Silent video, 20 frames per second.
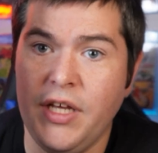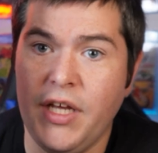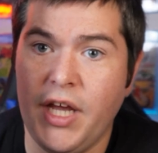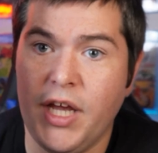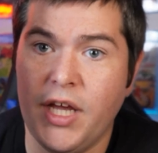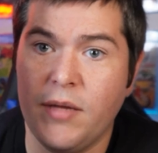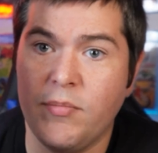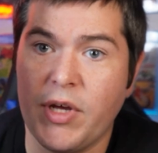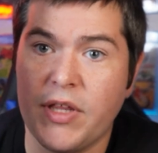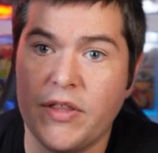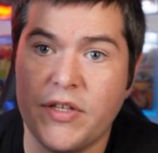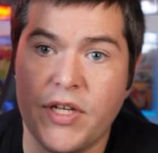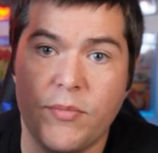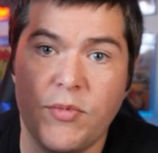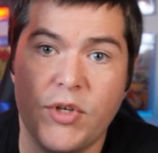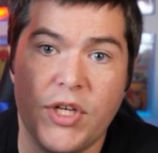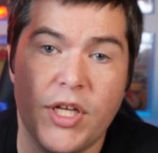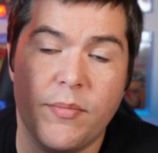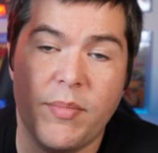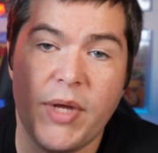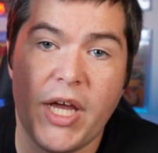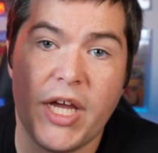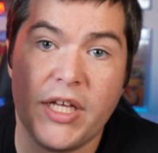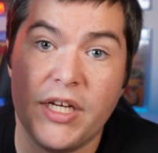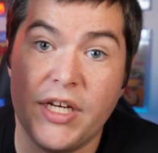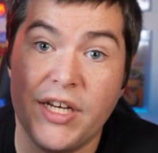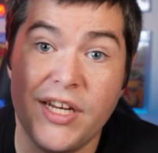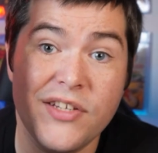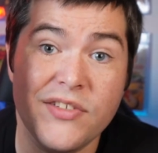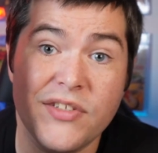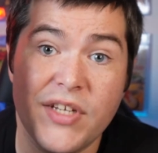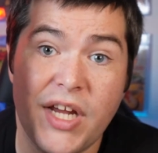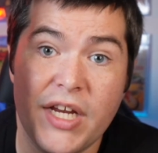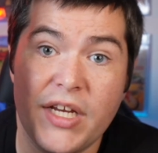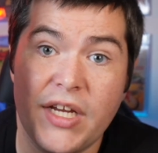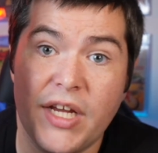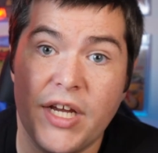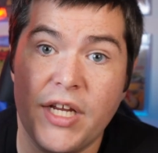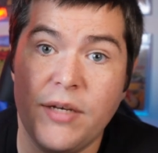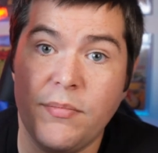and by the time you get it back and it is
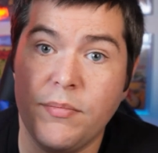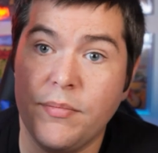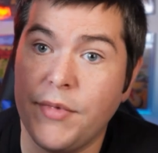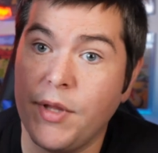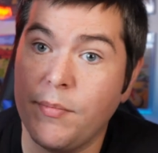9.9,